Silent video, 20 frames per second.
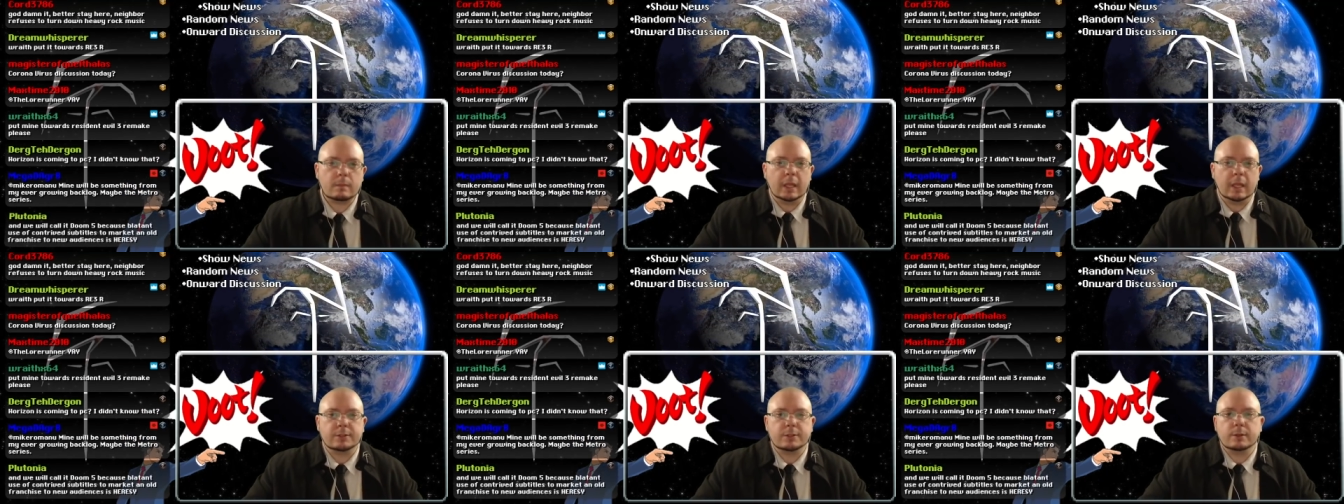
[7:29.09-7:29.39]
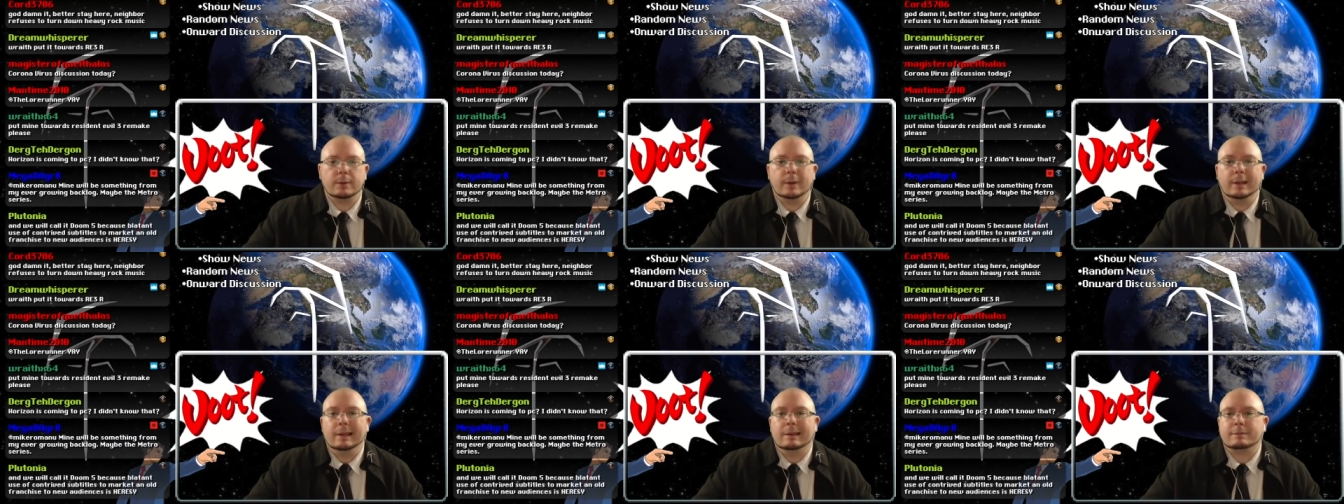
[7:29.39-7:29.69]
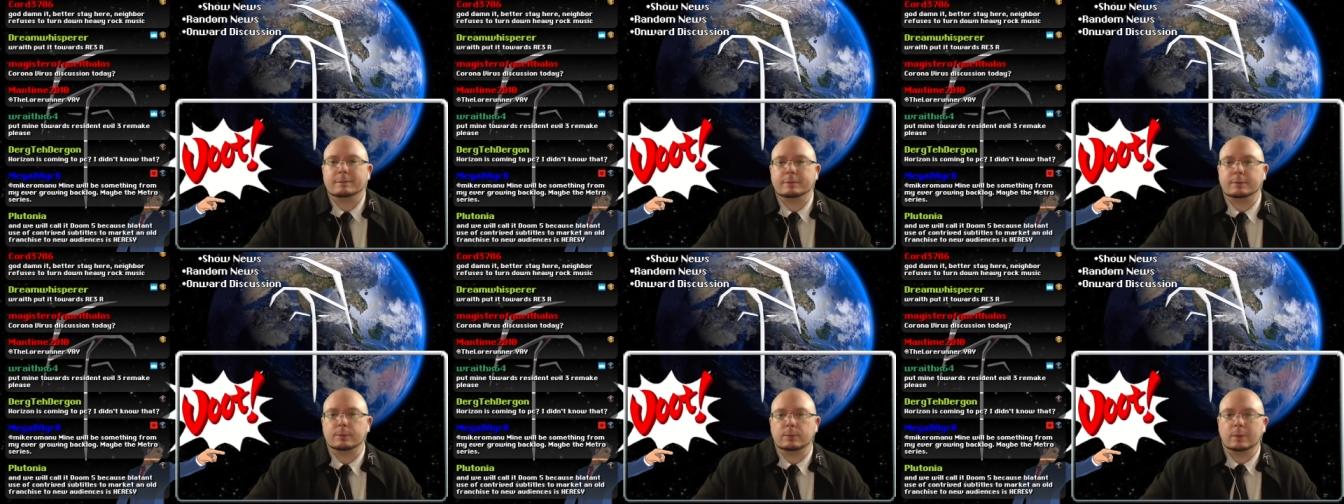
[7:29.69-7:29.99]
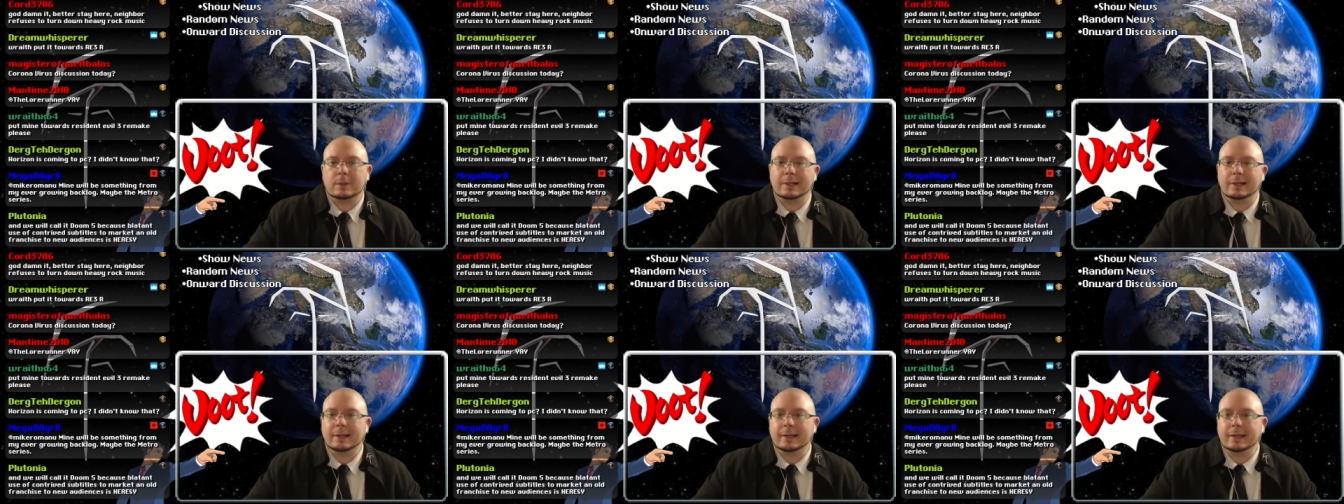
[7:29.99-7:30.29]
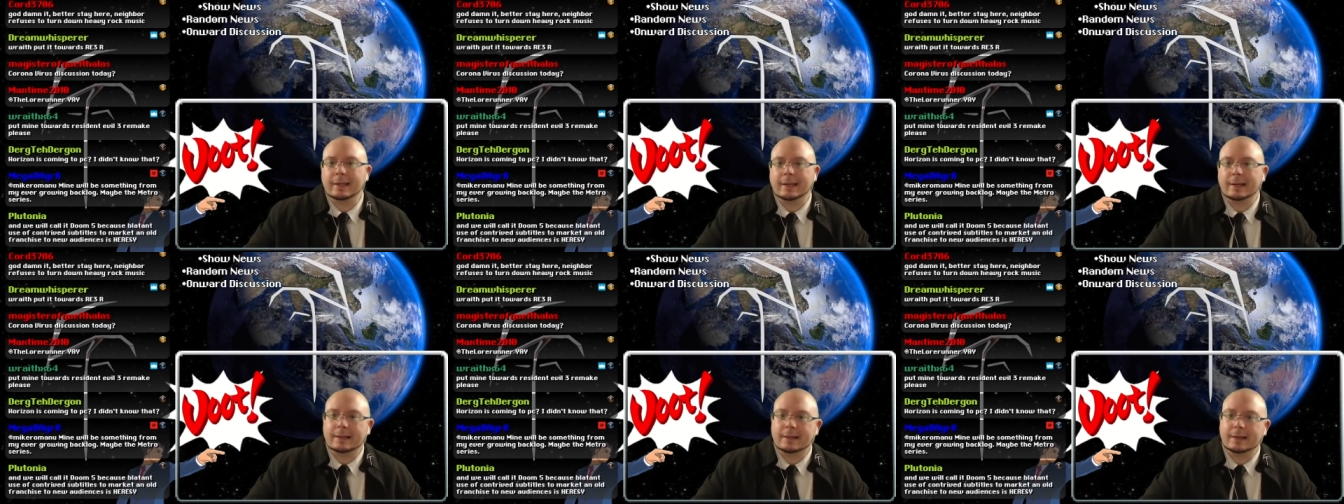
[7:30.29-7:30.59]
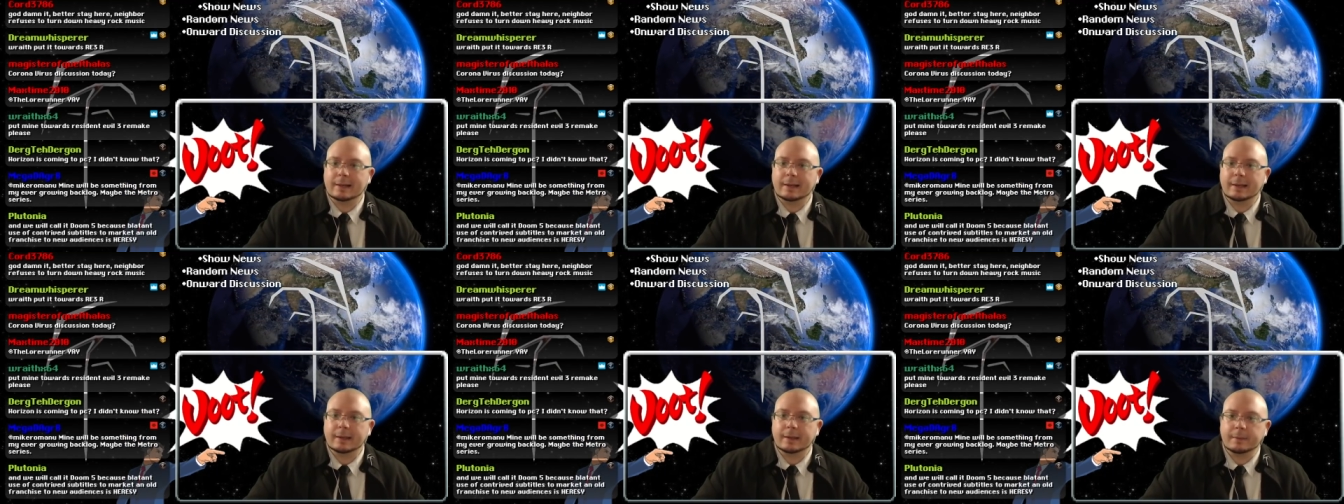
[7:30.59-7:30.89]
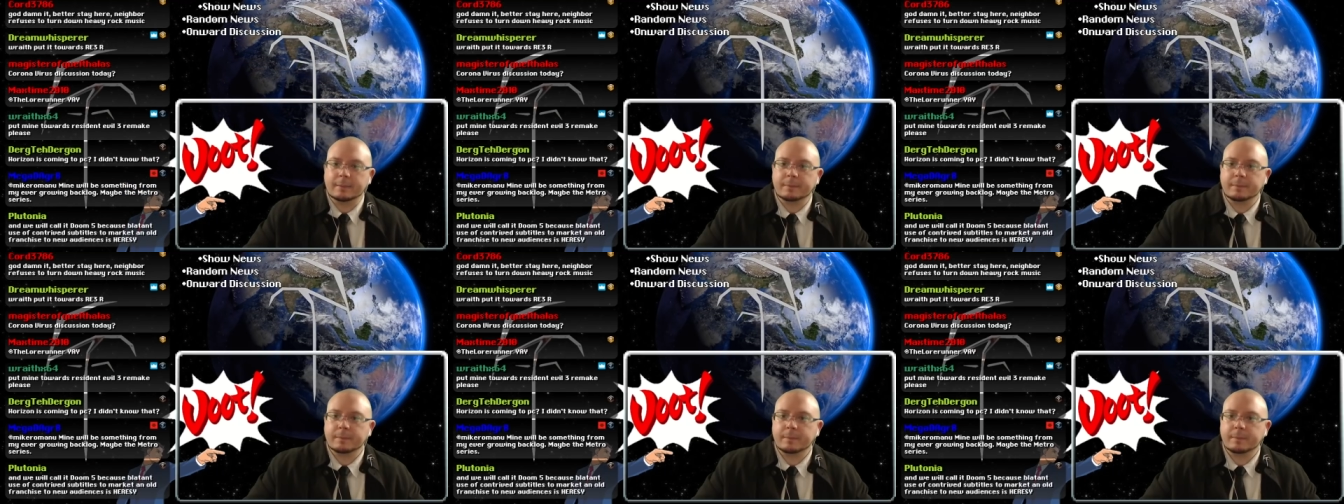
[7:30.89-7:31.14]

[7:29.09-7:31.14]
So, FYI.